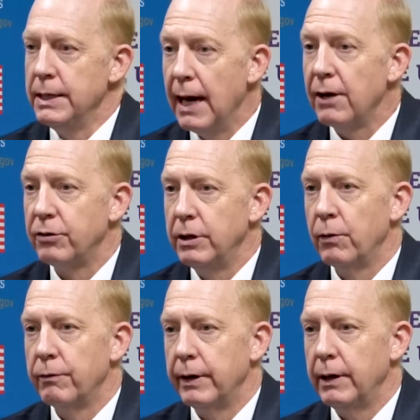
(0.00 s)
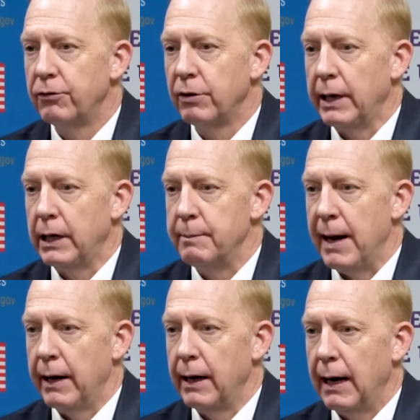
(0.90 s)
Yes, we're very excited
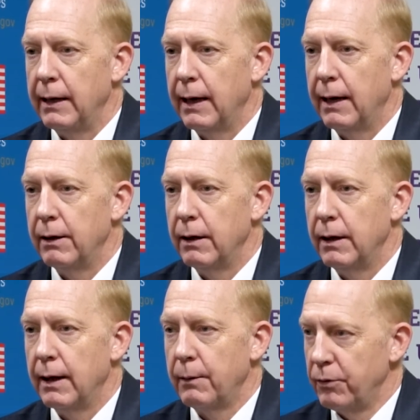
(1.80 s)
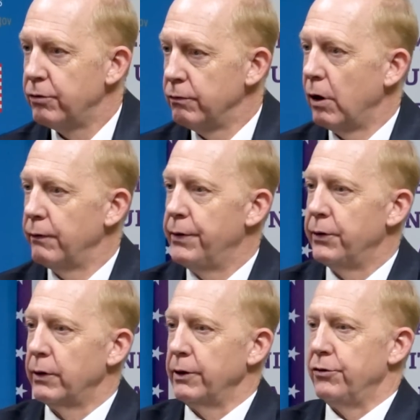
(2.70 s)
about it. I was involved in the
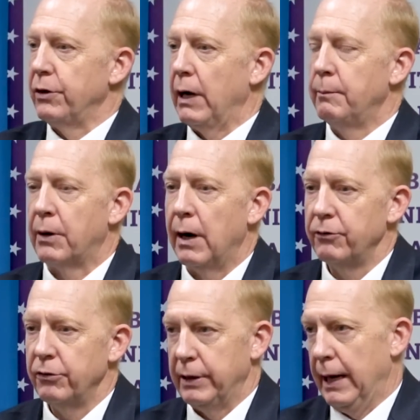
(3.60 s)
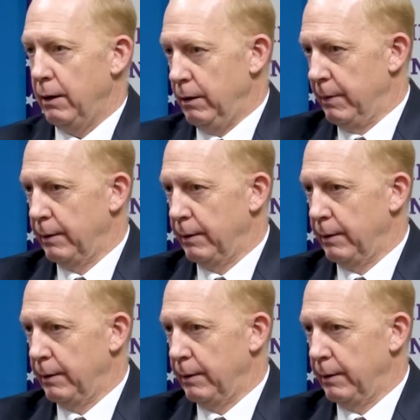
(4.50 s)
early design process, again, in my